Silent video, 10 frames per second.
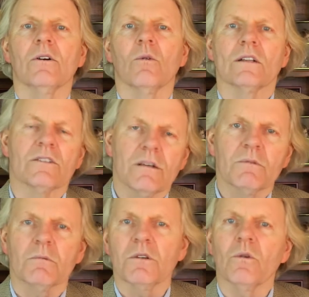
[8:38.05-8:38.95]
or what
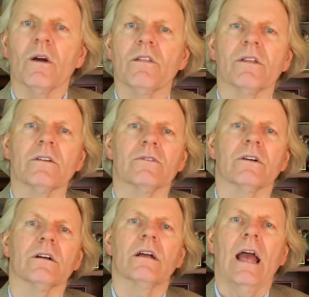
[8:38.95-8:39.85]
seems to be the way things
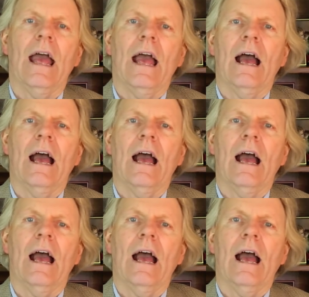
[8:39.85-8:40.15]
are